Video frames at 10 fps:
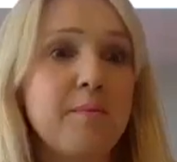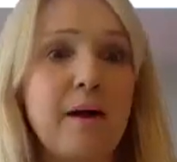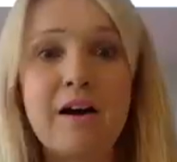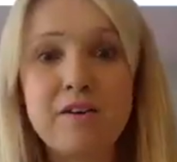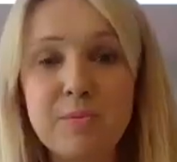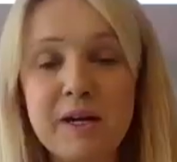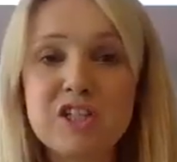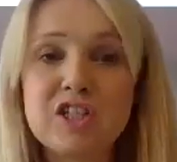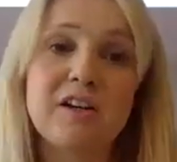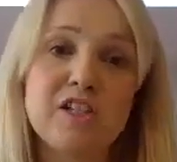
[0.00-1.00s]
how you
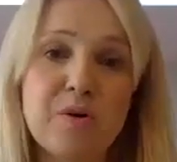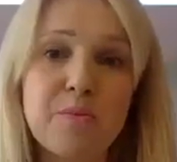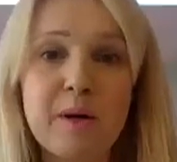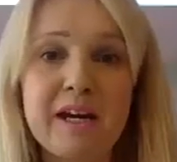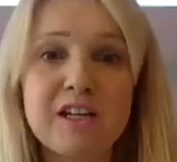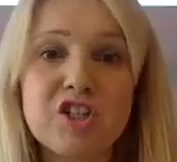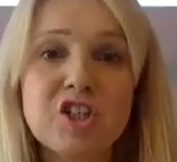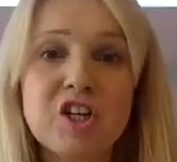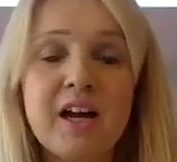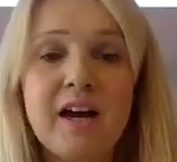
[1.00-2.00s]
pitch, how you don't
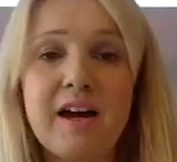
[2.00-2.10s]
pitch,